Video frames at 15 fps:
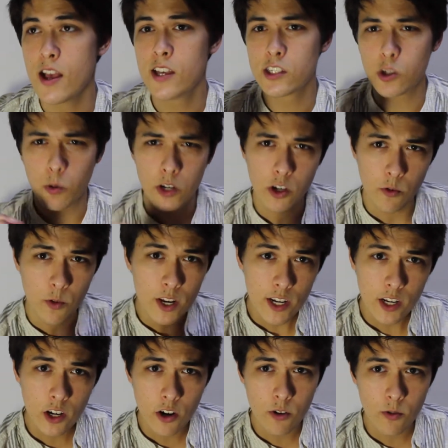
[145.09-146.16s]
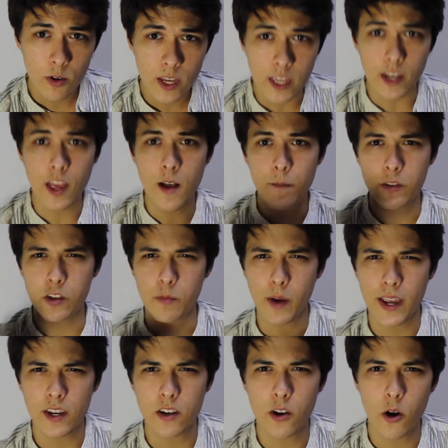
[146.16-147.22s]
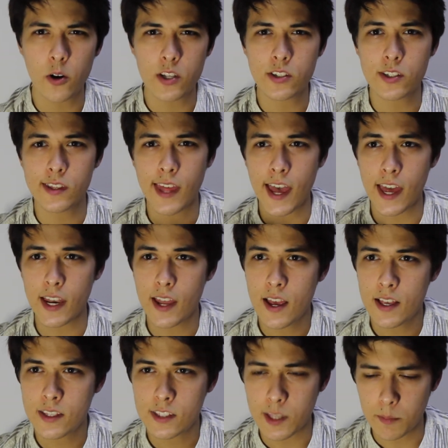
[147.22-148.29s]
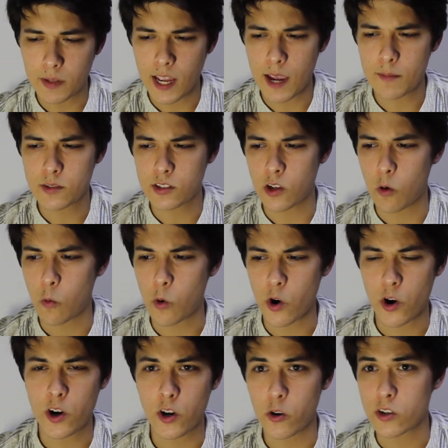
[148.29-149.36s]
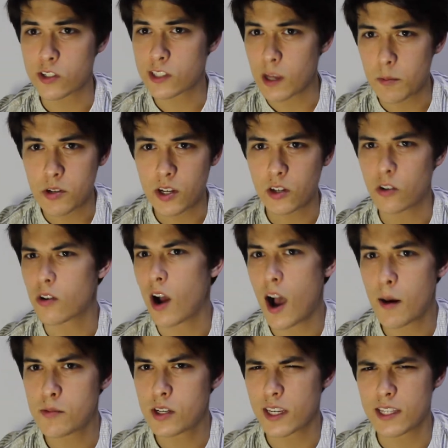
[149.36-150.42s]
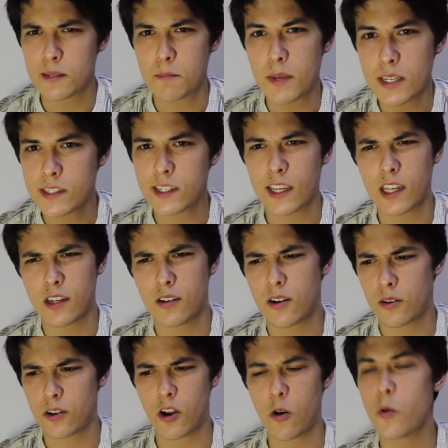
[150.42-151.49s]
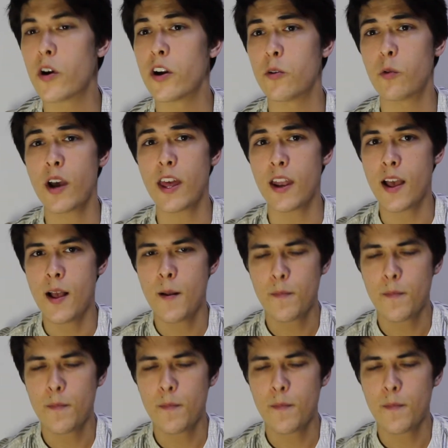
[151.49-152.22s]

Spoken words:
So when you're reading Korean, you might notice that sometimes a word or a subject or object is missing and you don't know where it went.